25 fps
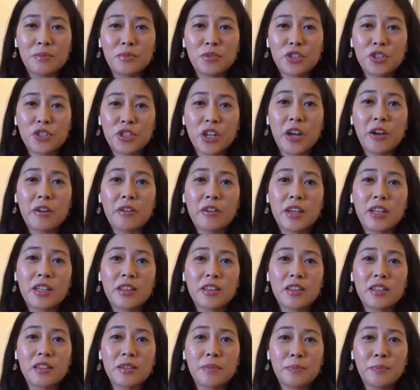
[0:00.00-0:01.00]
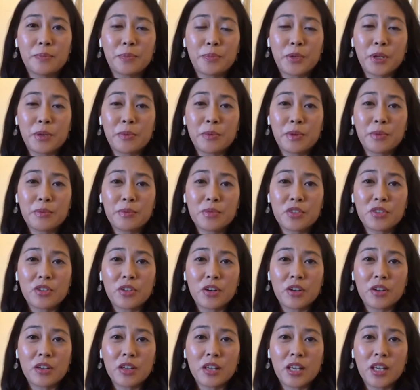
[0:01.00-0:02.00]
sharing the premium
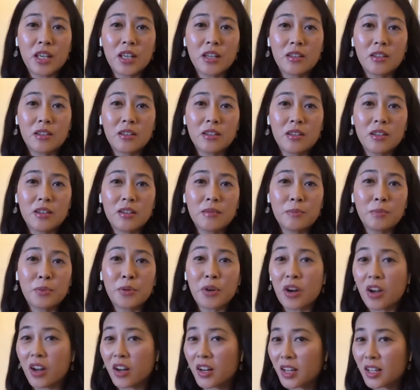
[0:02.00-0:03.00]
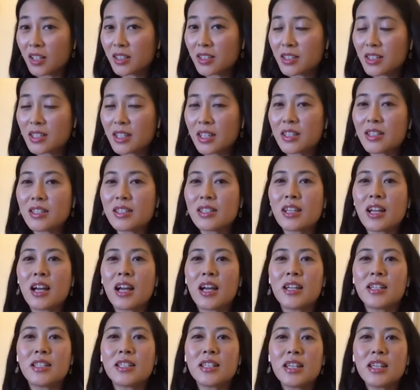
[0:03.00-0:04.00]
starter kit products
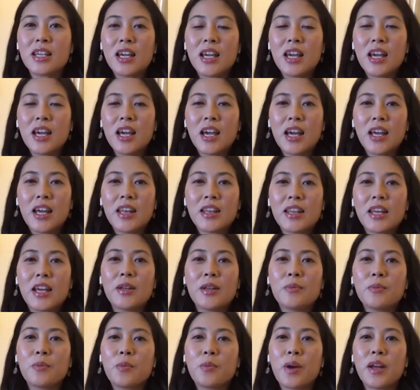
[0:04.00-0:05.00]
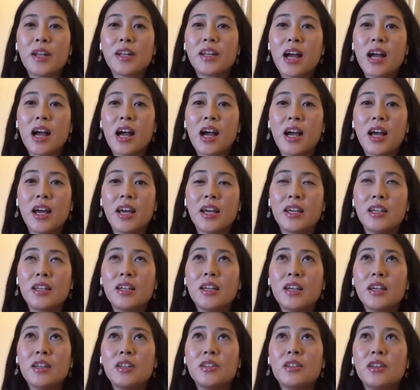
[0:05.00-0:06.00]
inside. And then when
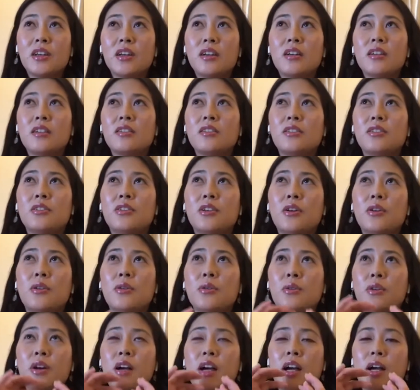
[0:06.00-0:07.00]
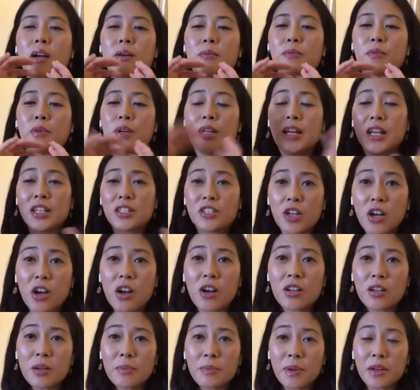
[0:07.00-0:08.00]
I, you know, when I
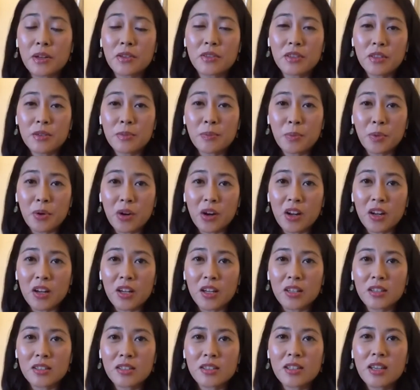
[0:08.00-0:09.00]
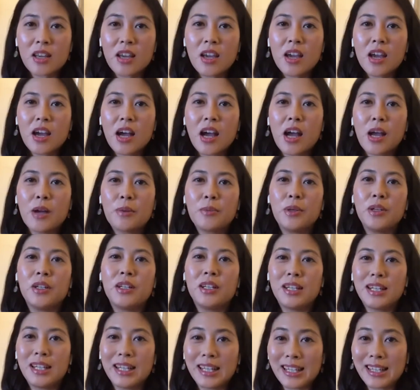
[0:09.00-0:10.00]
talk about the products, I would
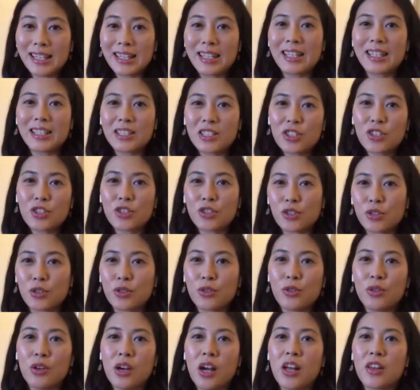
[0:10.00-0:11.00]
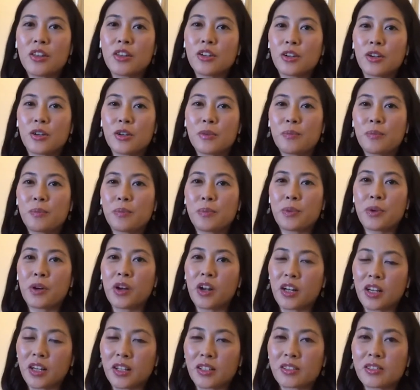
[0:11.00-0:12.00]
link it to other
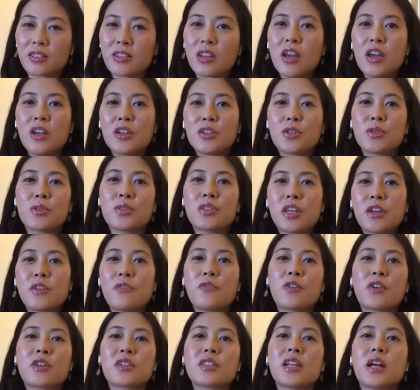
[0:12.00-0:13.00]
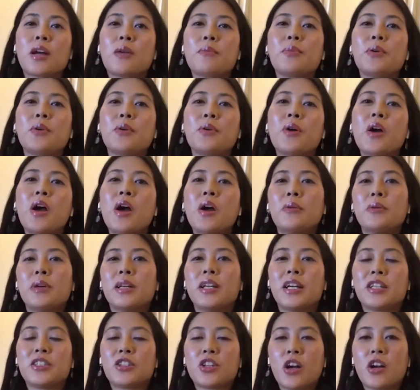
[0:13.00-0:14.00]
products. So say, for example,
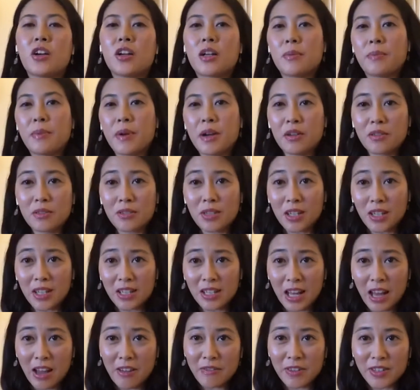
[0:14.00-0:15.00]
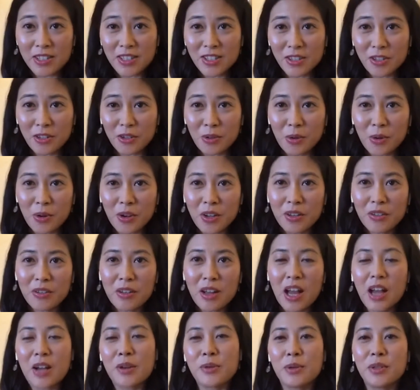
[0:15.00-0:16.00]
when I talk about lavender
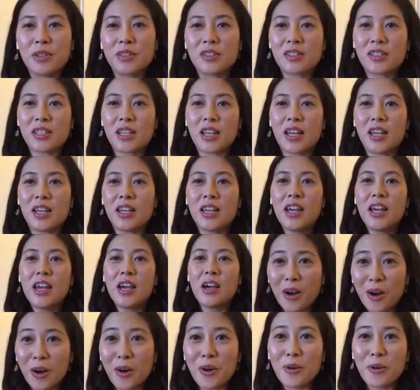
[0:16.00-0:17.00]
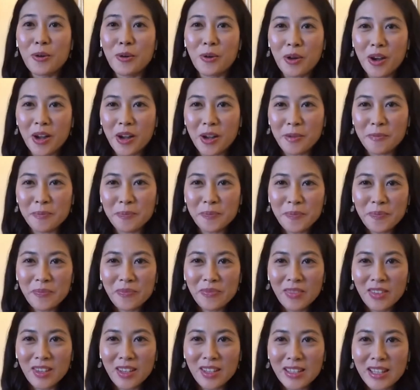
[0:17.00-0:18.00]
oil, I would say, Young
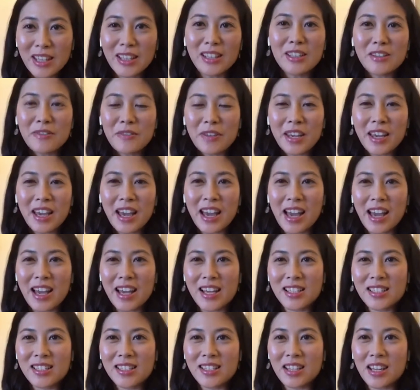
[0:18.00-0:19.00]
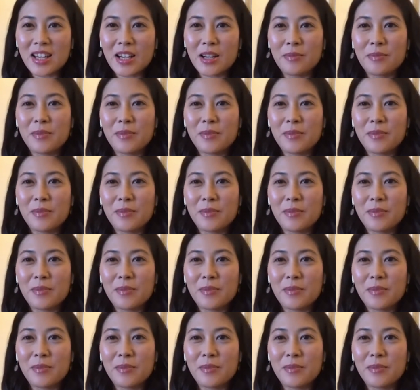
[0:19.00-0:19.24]
Living has